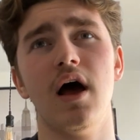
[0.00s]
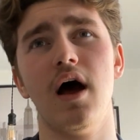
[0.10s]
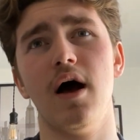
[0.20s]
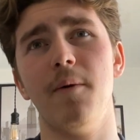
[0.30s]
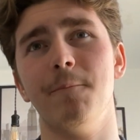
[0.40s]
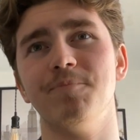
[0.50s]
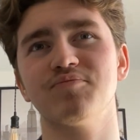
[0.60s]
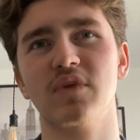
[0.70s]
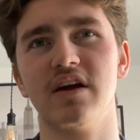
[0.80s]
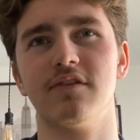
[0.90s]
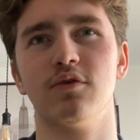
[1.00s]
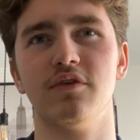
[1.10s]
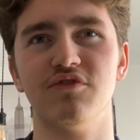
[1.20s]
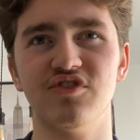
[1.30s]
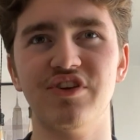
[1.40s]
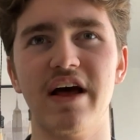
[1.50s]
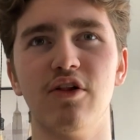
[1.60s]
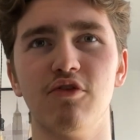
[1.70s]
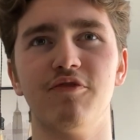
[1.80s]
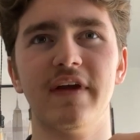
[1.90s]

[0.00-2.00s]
and sort of delve